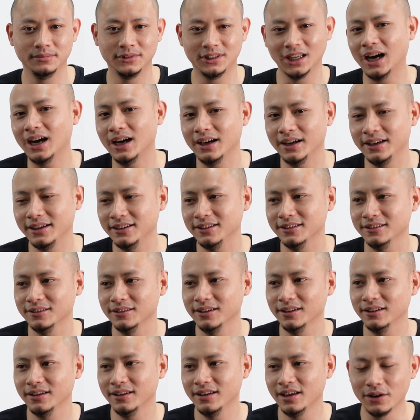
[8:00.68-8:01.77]
die
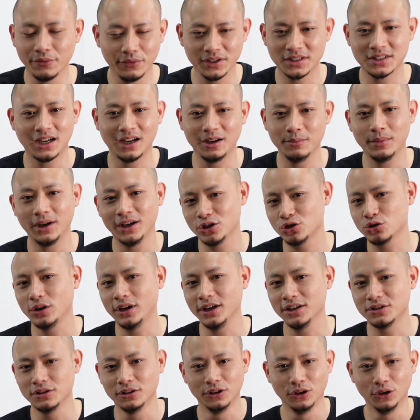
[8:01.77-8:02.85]
every time I try
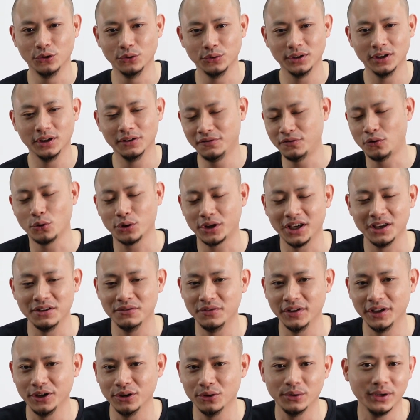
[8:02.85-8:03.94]
to load a 4K
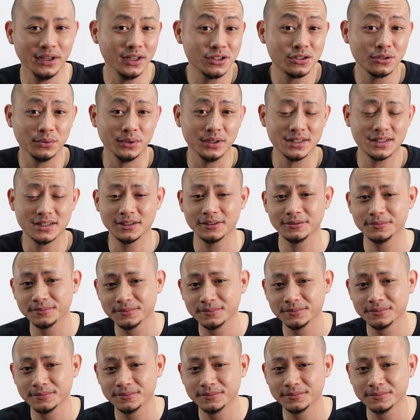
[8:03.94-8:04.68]
video into it.